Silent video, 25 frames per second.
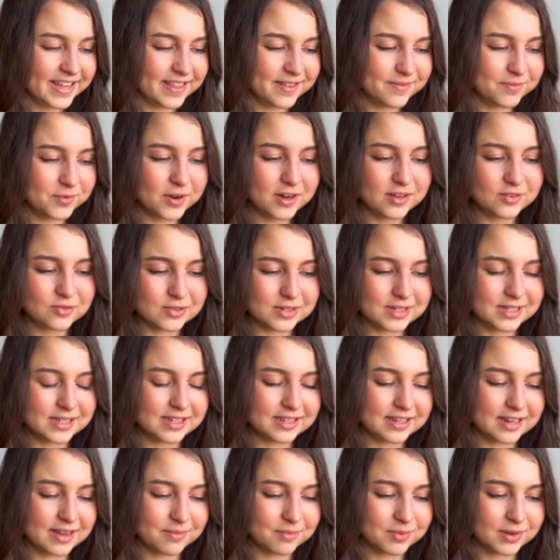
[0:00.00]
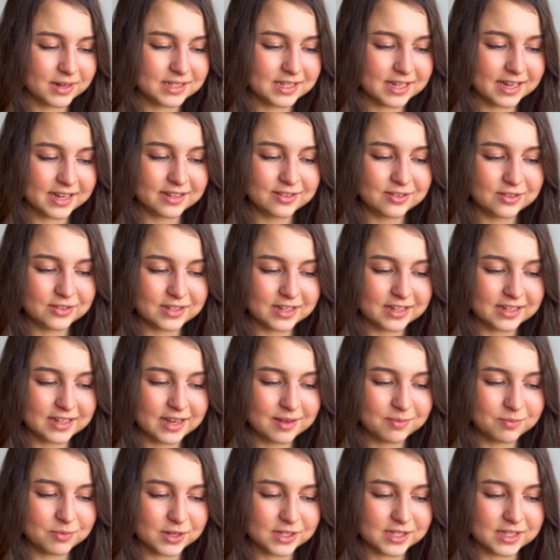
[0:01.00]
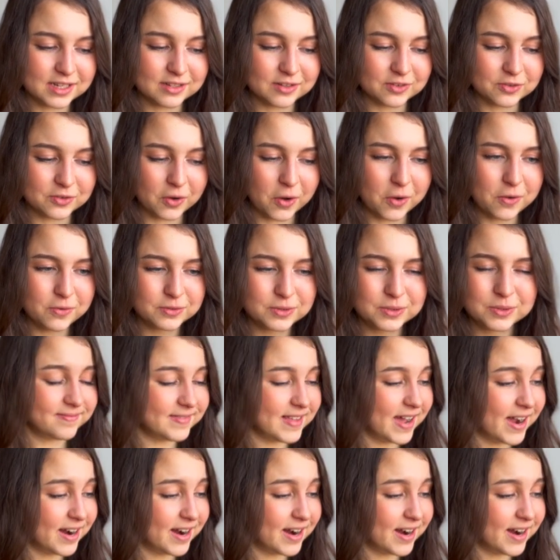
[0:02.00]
the more interesting number is 109% growth.